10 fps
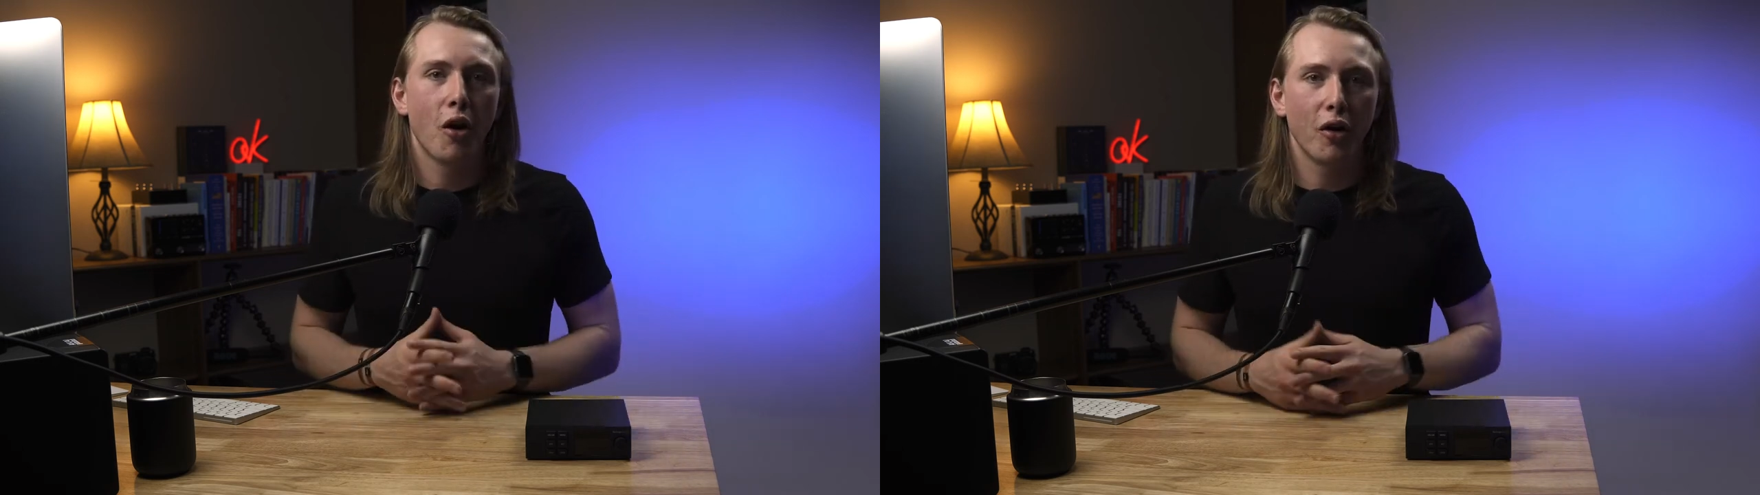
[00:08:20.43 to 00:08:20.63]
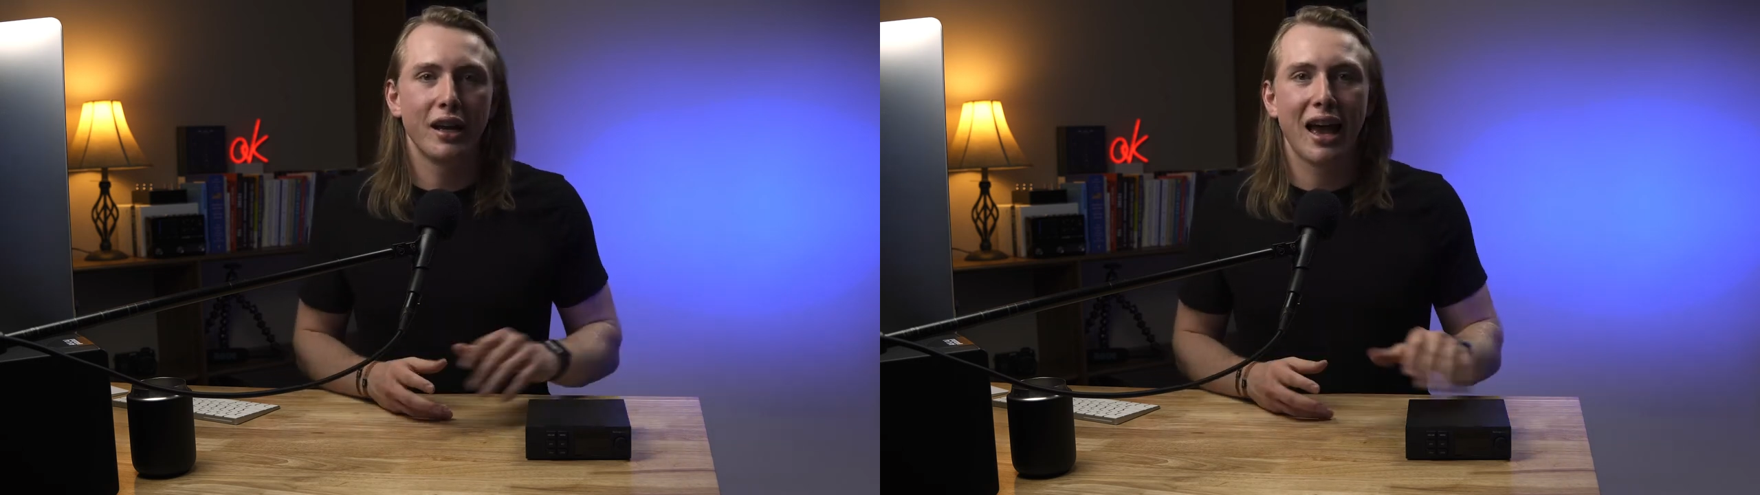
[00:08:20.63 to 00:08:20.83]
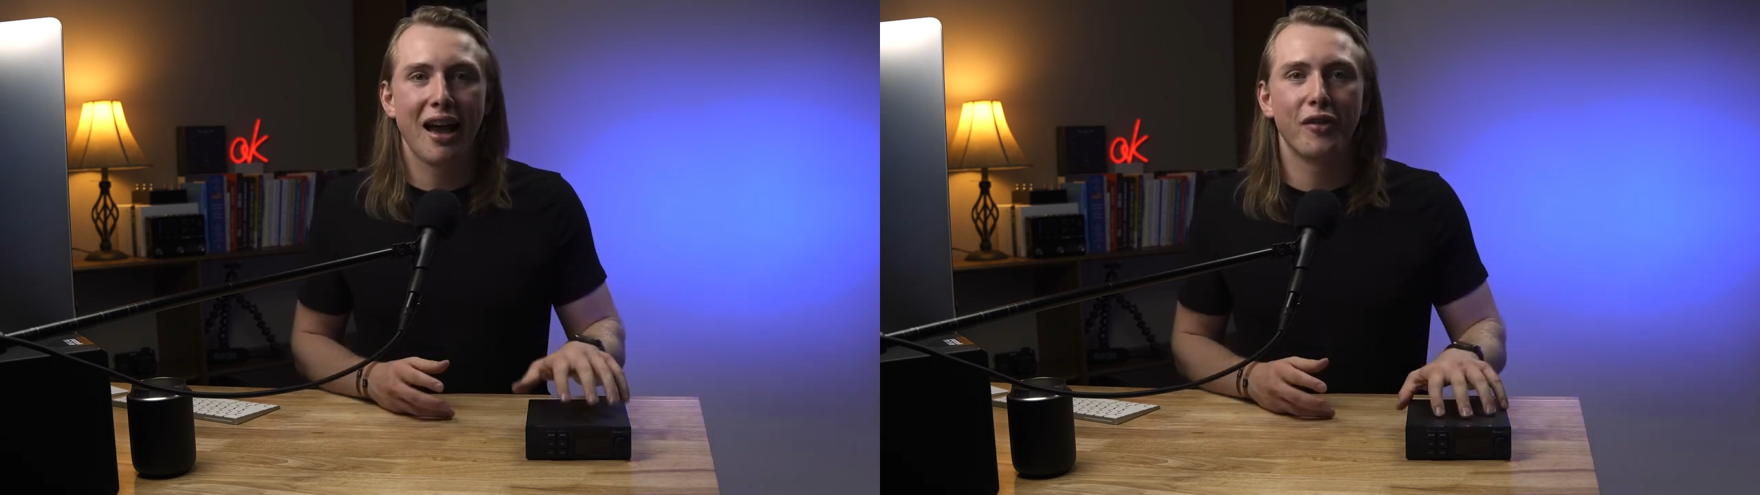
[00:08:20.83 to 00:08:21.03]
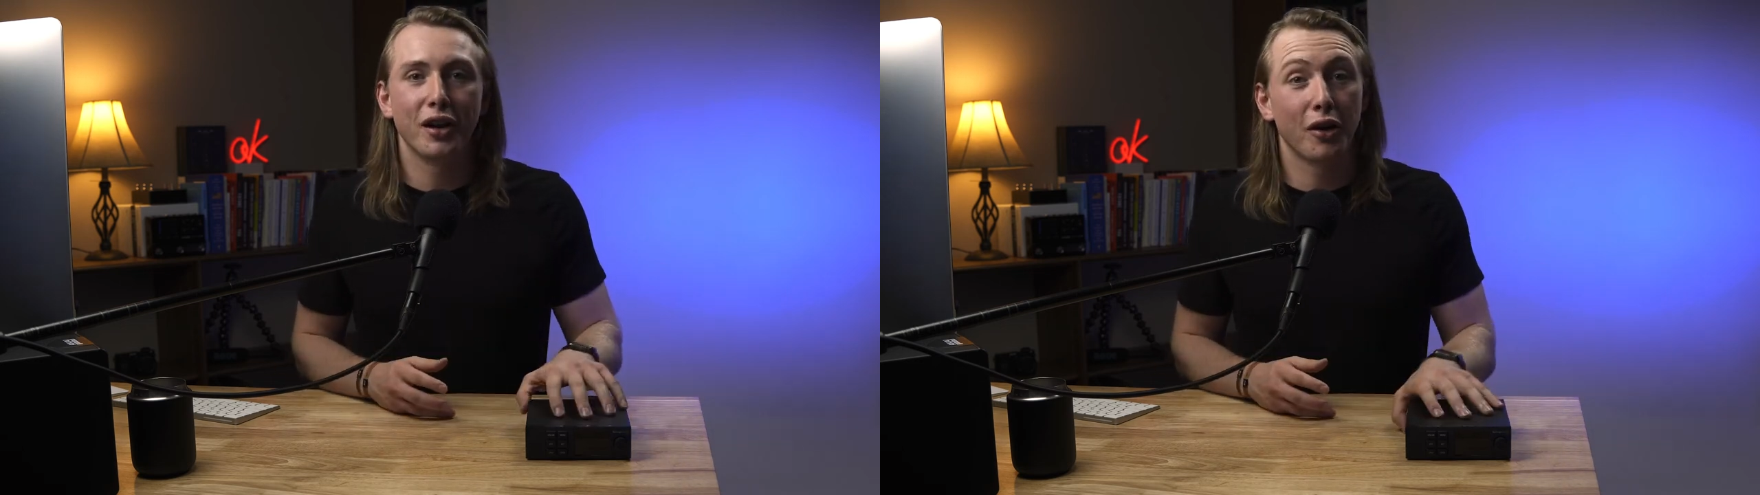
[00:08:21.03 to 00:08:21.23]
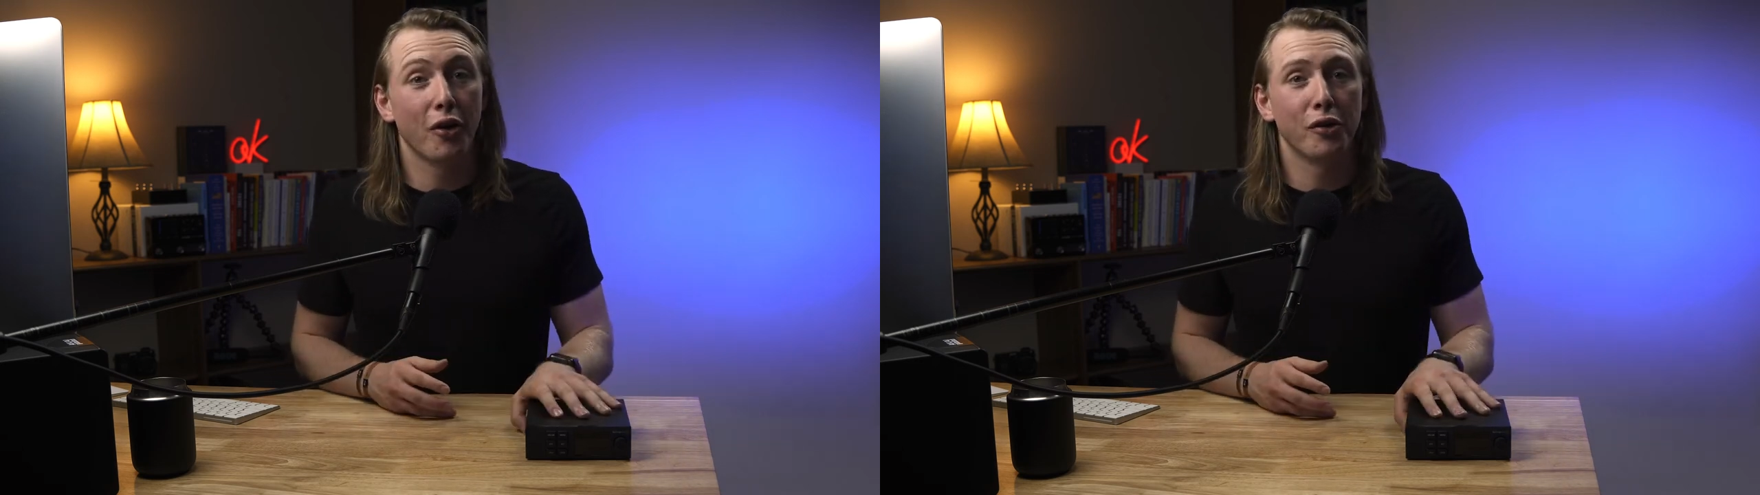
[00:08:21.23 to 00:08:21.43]
already have
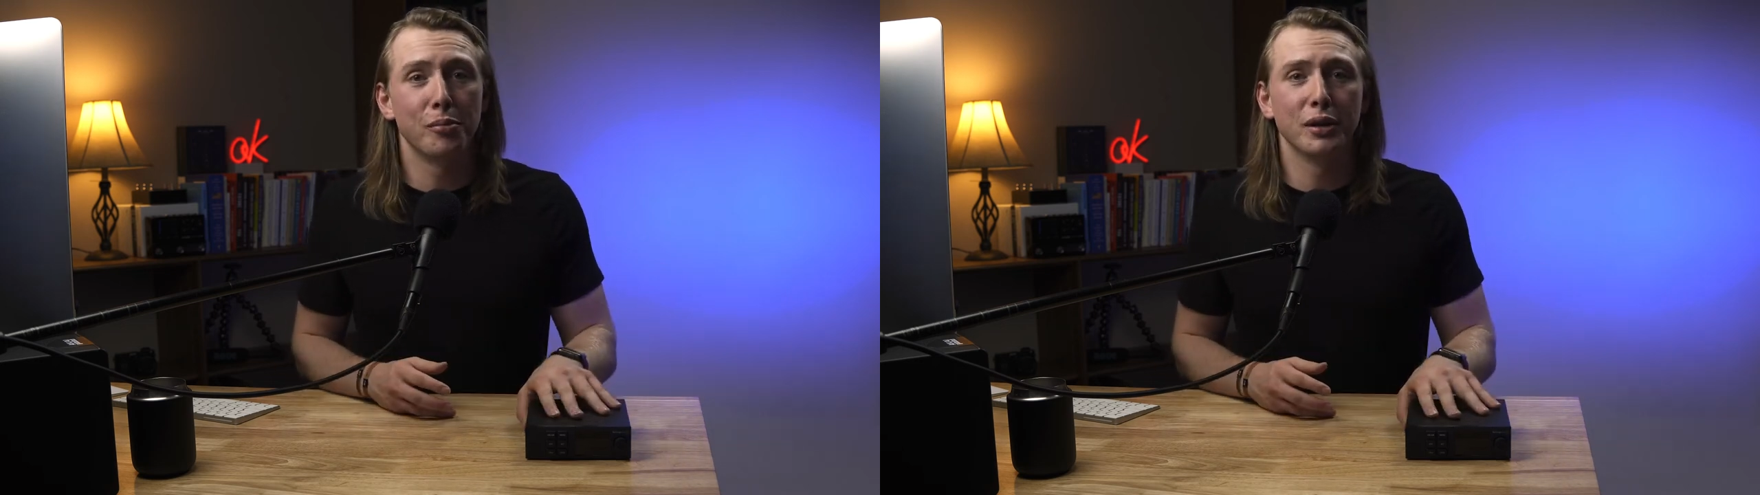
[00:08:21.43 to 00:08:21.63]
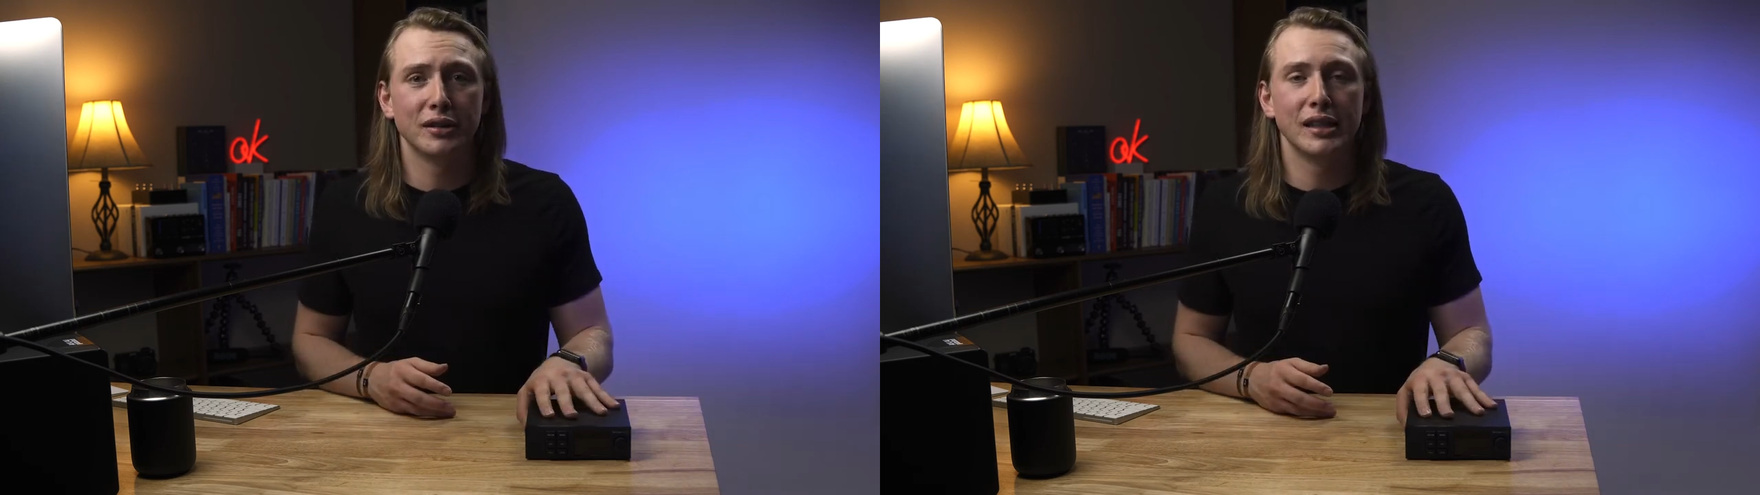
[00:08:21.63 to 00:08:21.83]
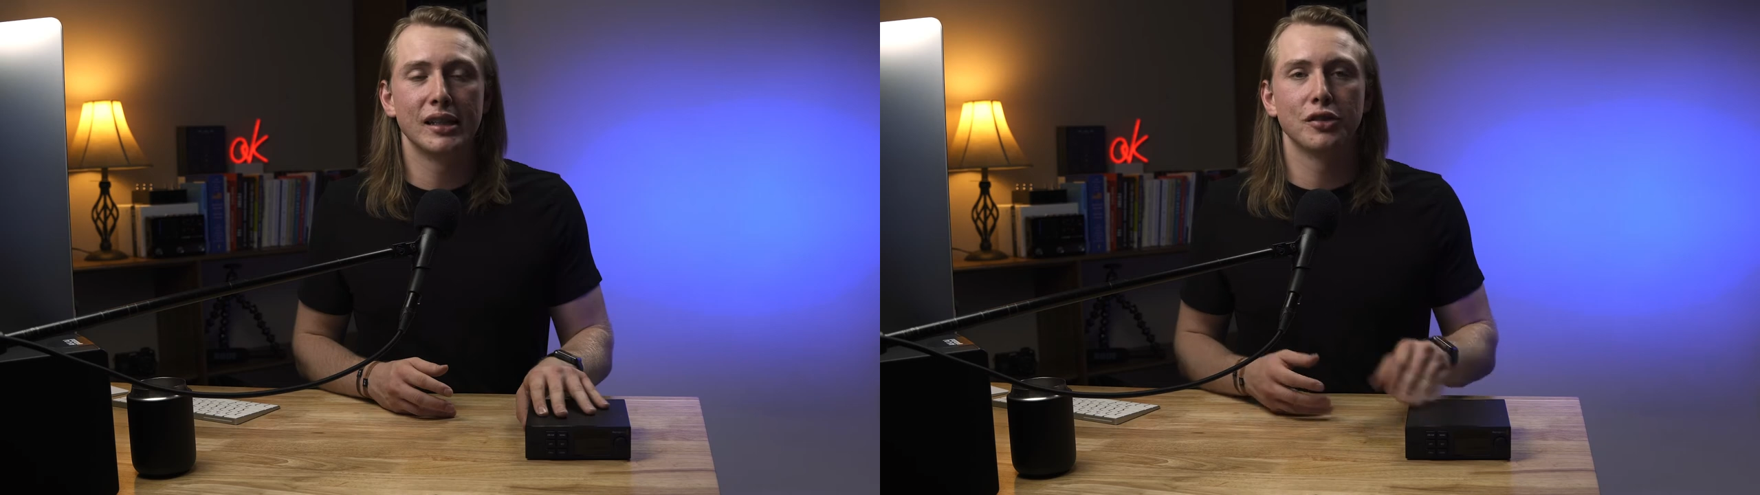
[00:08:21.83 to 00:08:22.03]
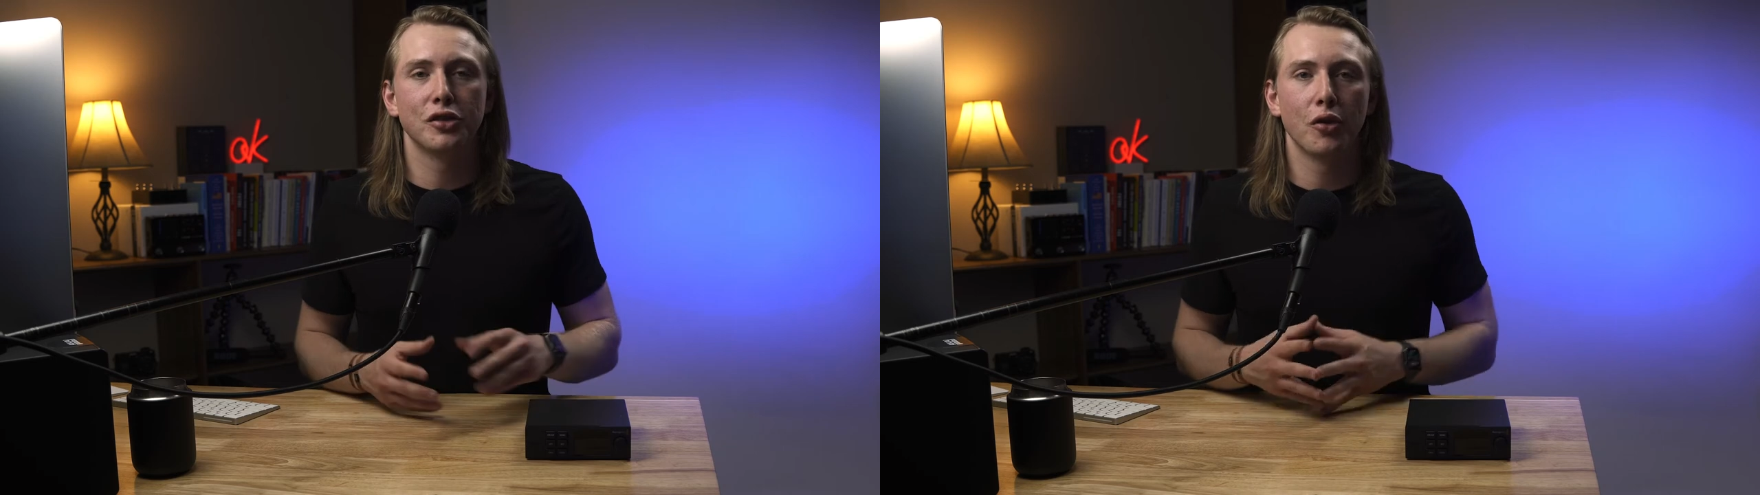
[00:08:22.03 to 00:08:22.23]
an encoder built in.